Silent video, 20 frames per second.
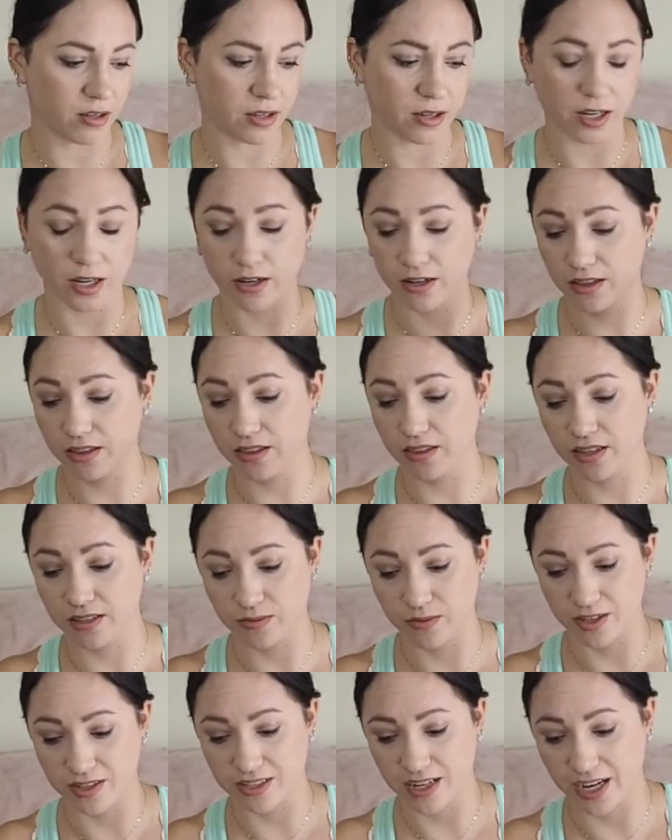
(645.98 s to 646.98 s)
And this
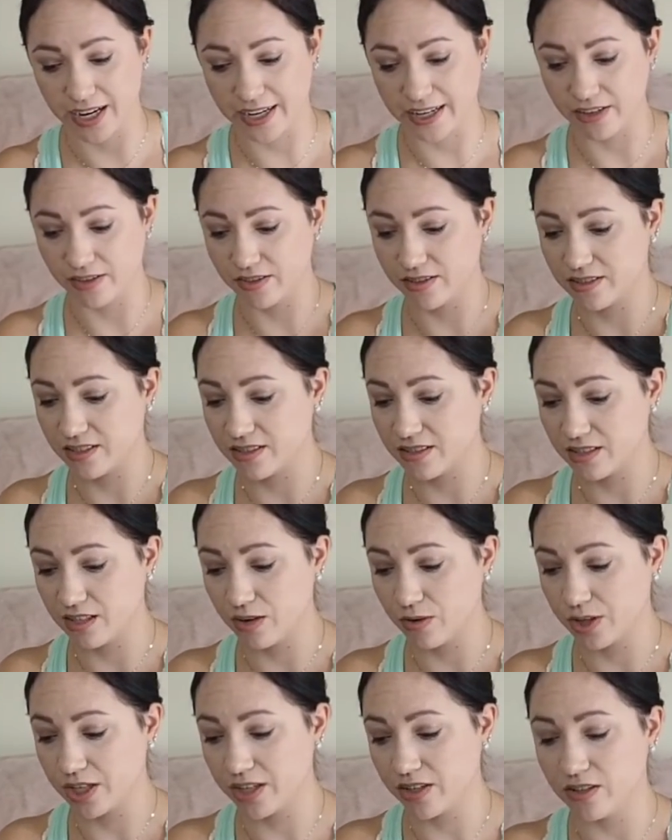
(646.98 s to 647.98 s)
one has a high heel. This has a low
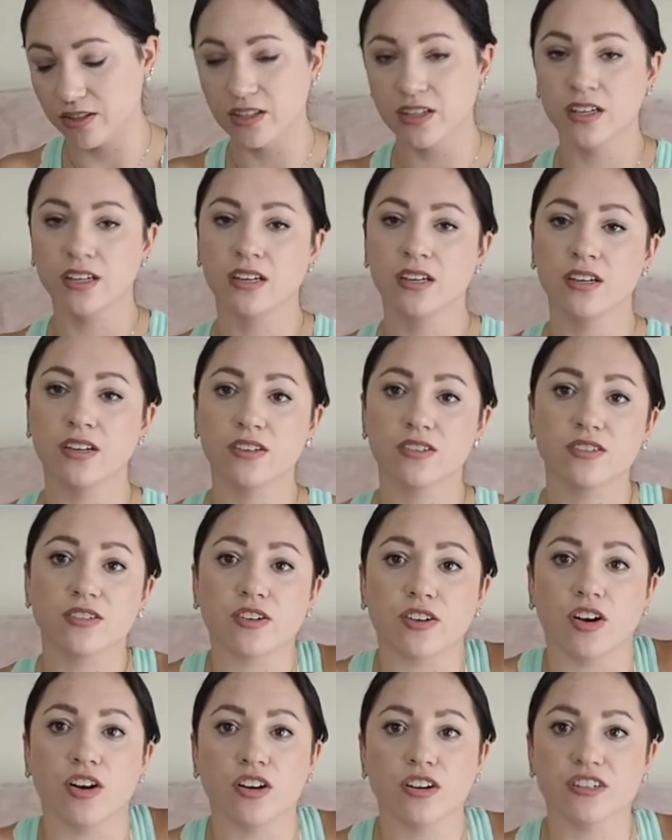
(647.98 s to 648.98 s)
heel. So
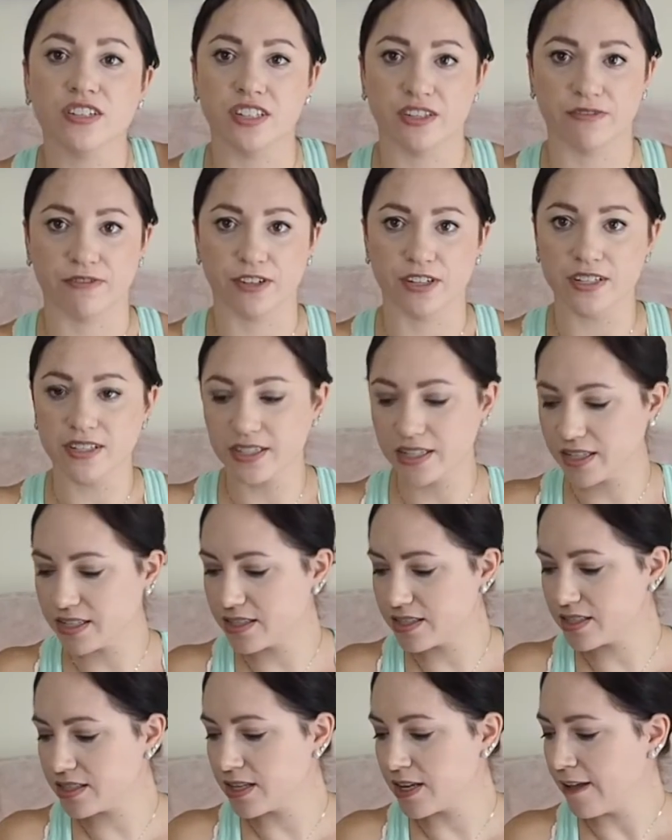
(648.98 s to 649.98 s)
there are
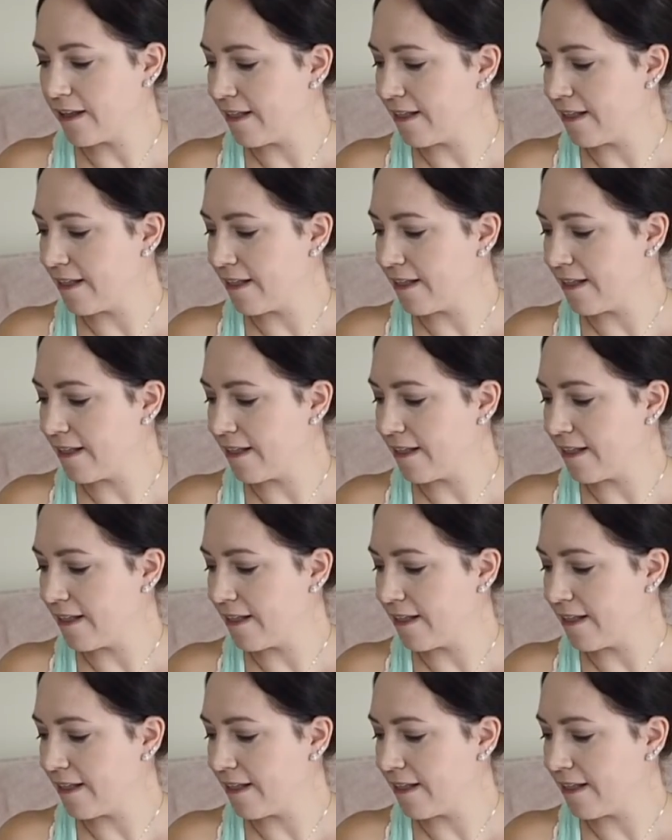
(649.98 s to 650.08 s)
differences.